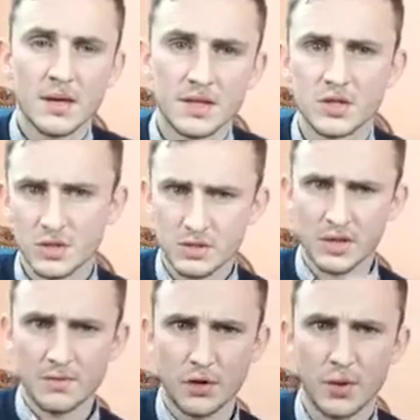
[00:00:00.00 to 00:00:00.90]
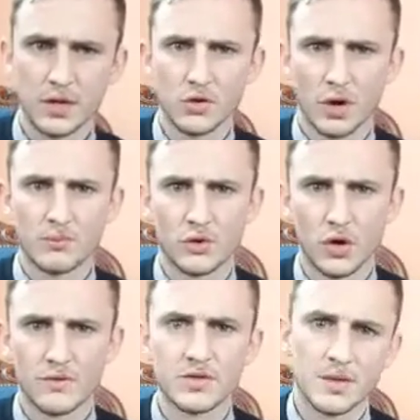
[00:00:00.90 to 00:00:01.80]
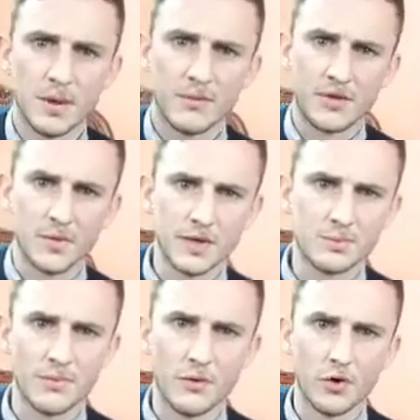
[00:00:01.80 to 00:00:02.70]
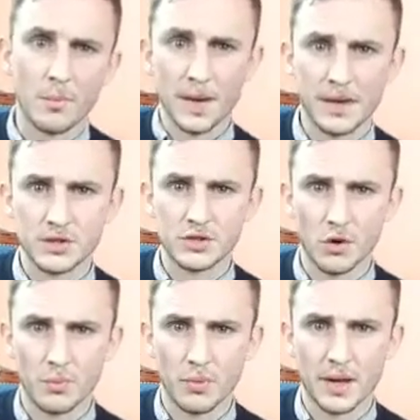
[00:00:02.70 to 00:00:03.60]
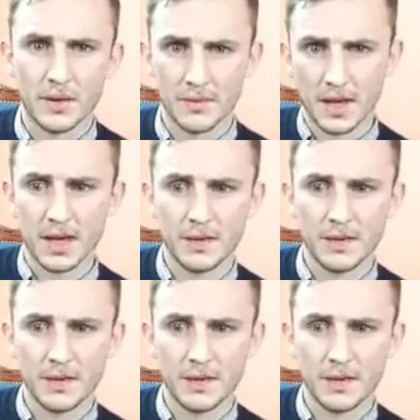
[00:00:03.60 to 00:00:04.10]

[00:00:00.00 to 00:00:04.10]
This is something quite new I'm doing, obviously, but I've done this before on Periscope when